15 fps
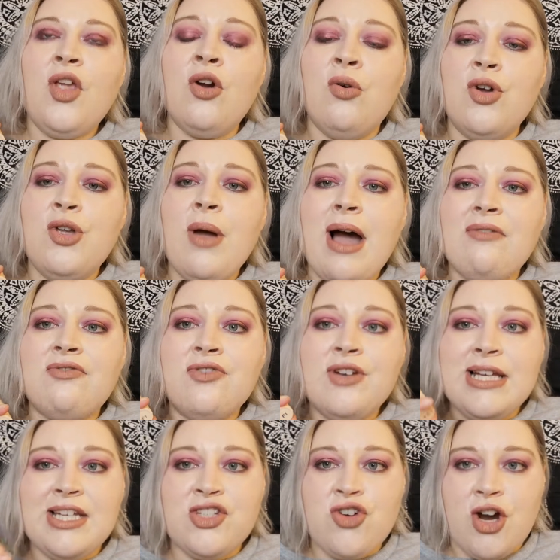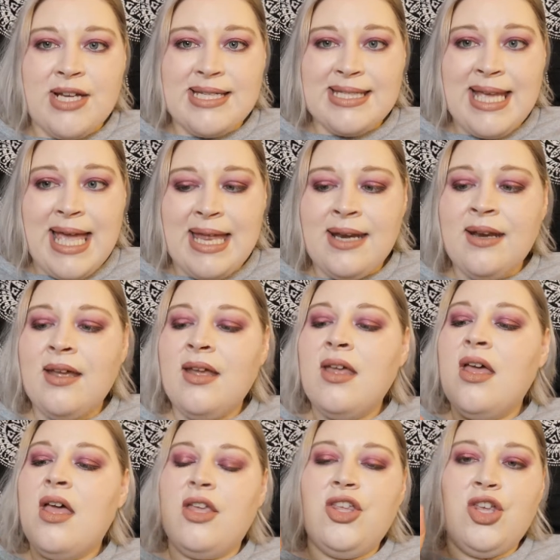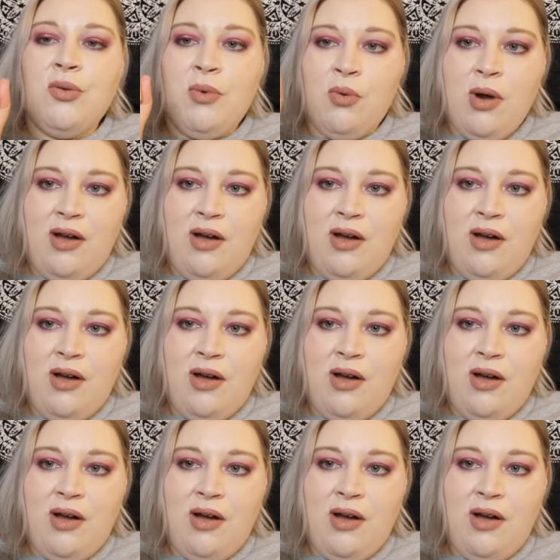or you have really dry skin, you will